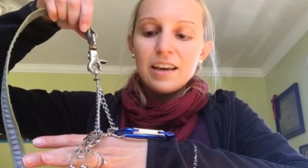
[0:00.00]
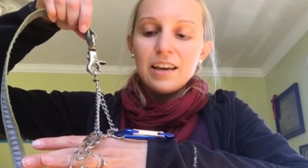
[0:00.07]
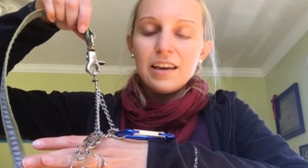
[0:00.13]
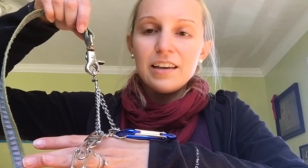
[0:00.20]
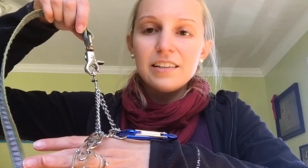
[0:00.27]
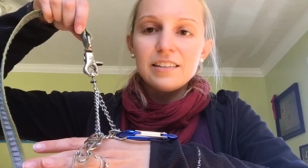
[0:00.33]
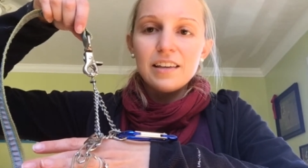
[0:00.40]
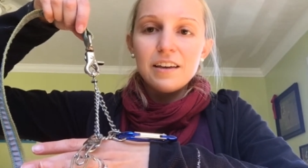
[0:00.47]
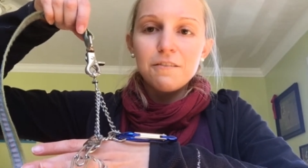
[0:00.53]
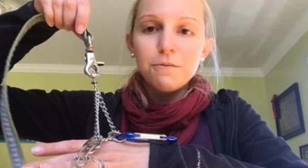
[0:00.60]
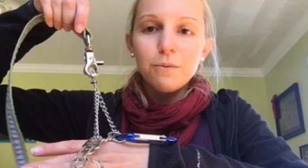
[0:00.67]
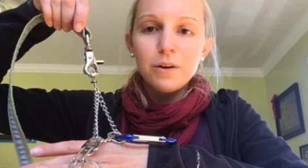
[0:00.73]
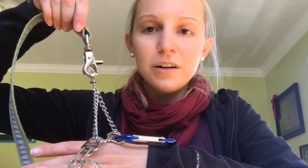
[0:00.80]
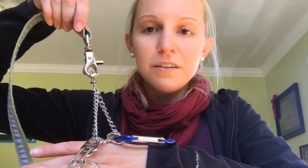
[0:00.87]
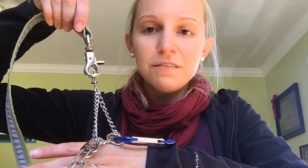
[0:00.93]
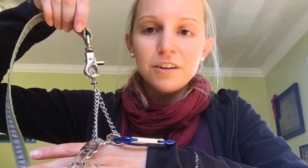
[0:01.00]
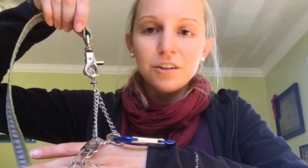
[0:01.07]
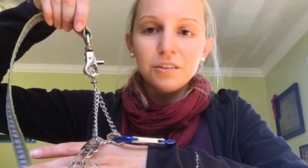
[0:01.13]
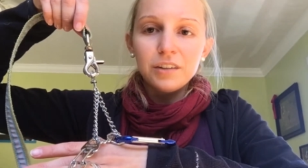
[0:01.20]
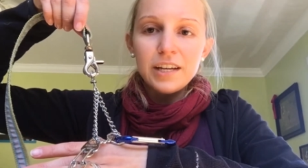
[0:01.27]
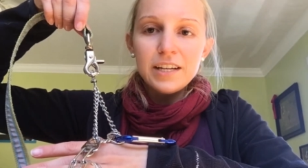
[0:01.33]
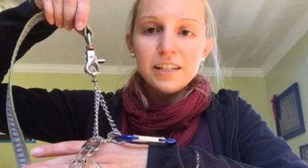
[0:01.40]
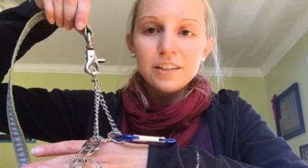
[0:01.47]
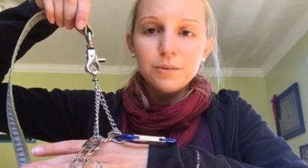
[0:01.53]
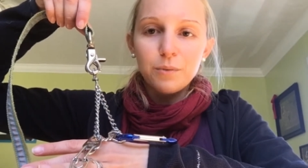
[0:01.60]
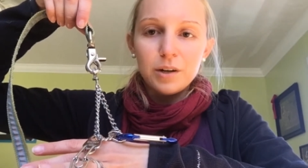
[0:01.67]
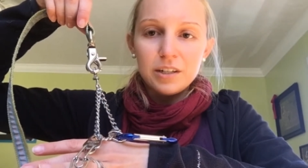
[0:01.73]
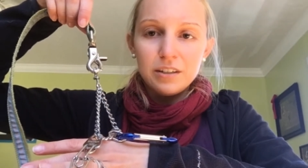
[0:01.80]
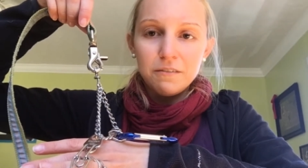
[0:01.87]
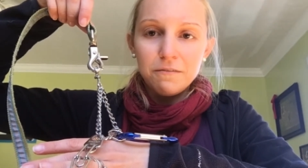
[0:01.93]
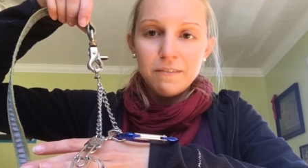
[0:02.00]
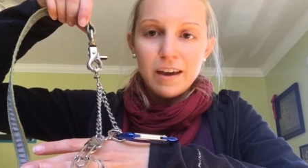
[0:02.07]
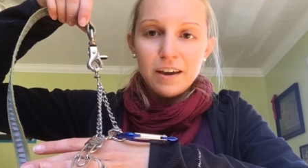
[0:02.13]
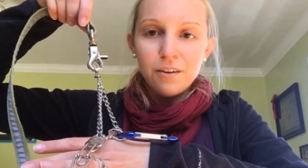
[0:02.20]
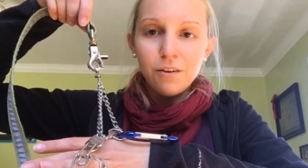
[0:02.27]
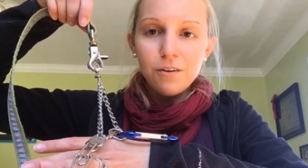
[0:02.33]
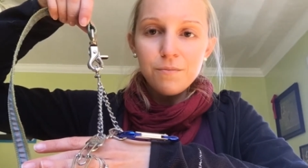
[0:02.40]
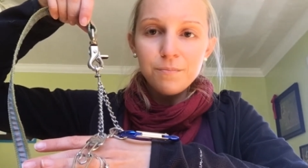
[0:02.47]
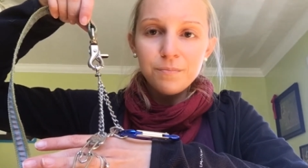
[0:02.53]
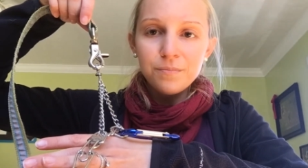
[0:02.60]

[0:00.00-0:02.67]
is if one of your links were to fail,